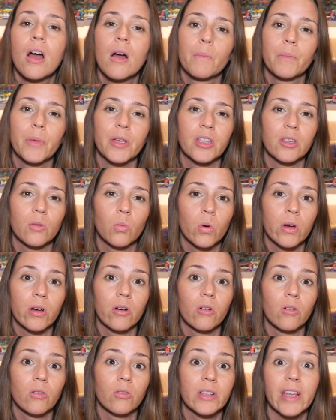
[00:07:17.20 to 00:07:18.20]
but you
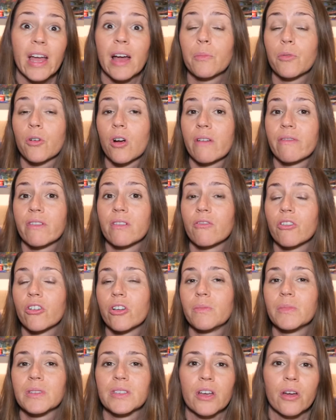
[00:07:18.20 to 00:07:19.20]
will get a private
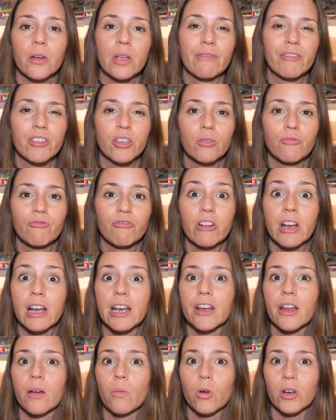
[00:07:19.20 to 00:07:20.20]
room. So if you
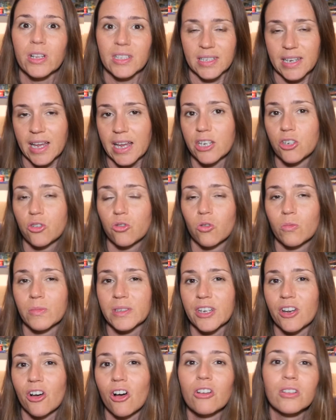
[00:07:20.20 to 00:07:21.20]
really don't want to stay in
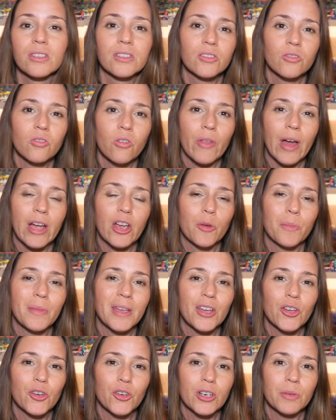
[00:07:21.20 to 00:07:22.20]
dorms in a hostel, that could
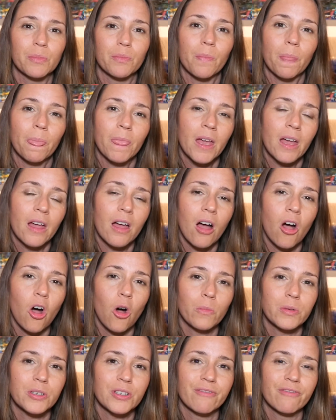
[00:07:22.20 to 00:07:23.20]
be a good
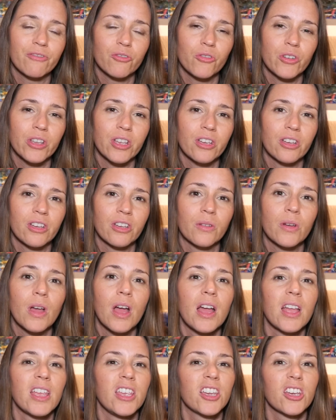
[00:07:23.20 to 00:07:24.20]
option for you.
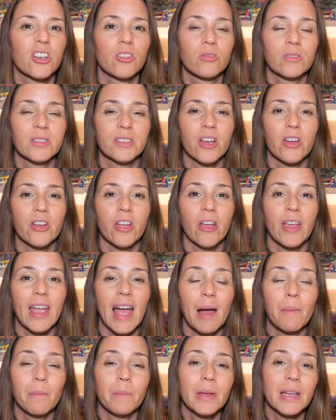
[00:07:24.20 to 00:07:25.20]
You can also go
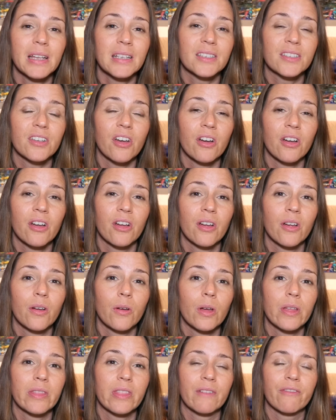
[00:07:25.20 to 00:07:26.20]
camping,
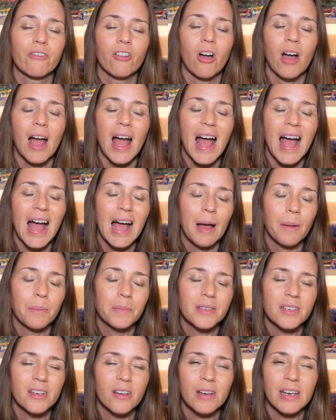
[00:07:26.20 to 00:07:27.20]
so they've got
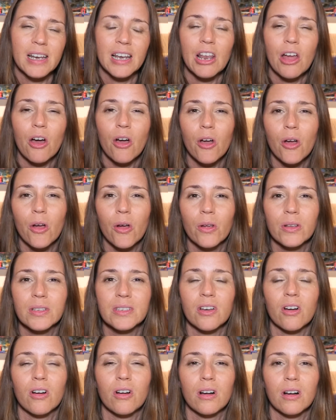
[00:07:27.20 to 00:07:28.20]
absolutely
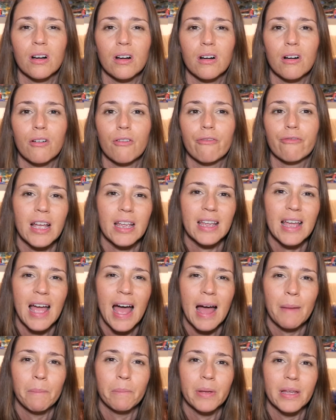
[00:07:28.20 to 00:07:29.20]
loads of
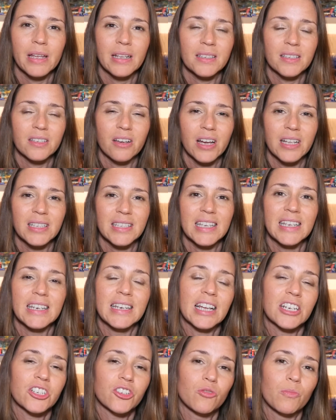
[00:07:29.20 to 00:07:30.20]
camping sites in
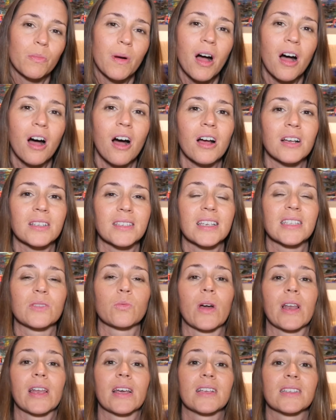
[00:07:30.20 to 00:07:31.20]
national parks, as
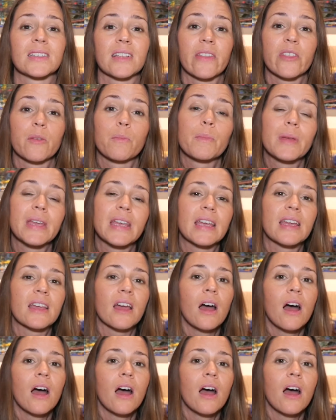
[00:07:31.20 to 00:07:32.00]
well as like the big